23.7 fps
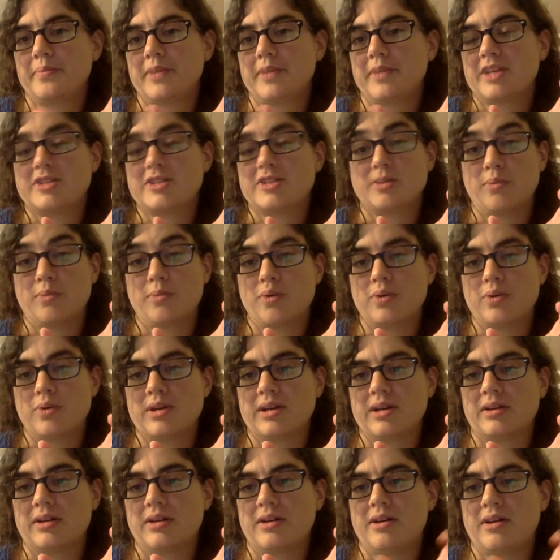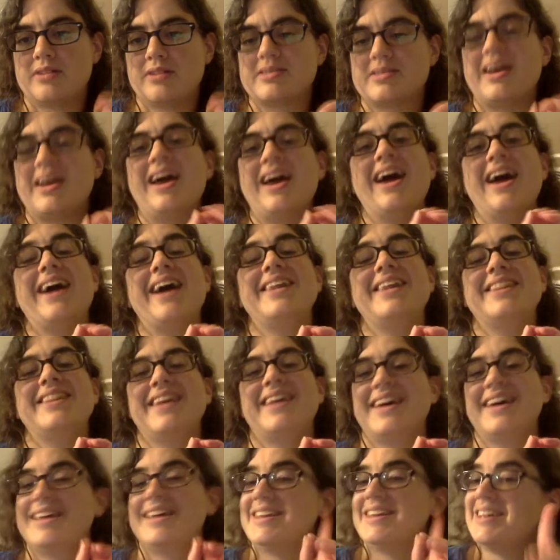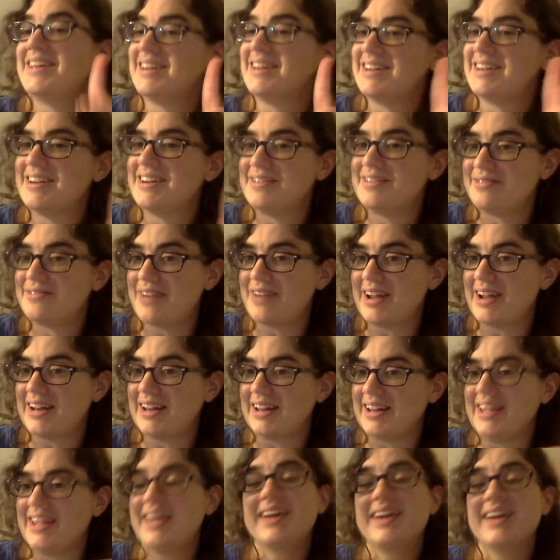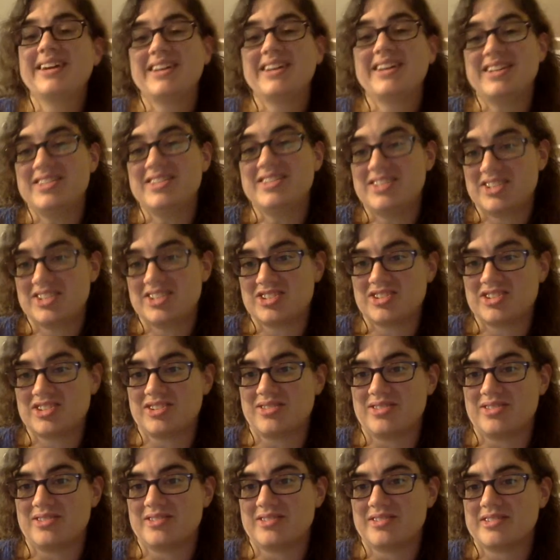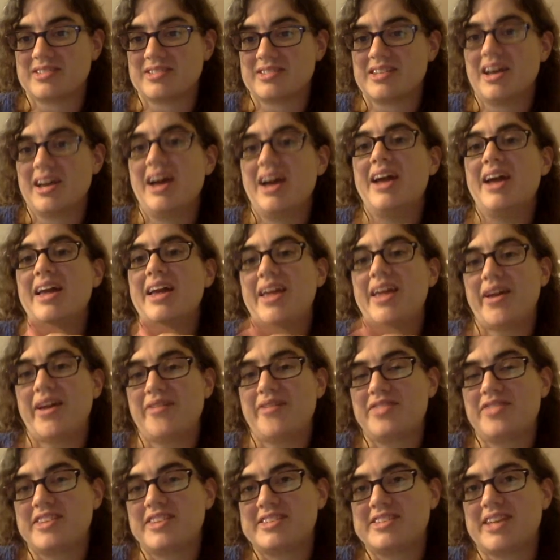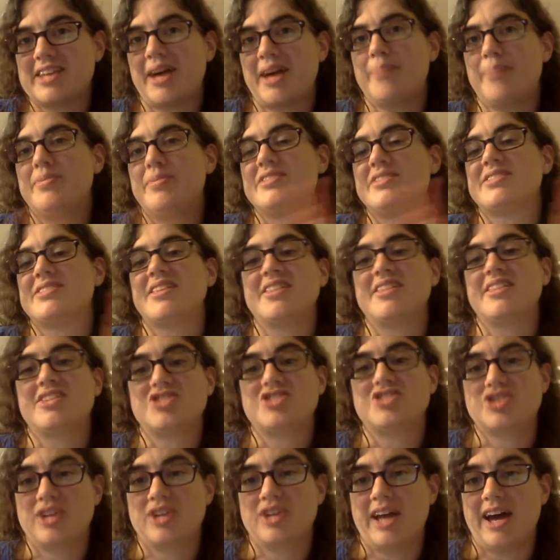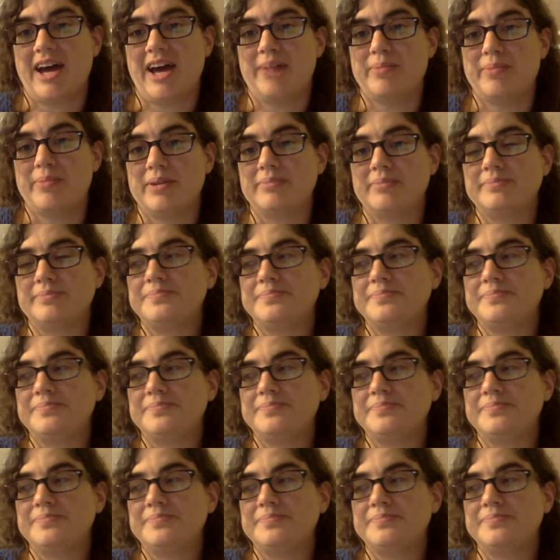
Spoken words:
subordinate clause. And then finally, conditionals. If this happens, then this should happen.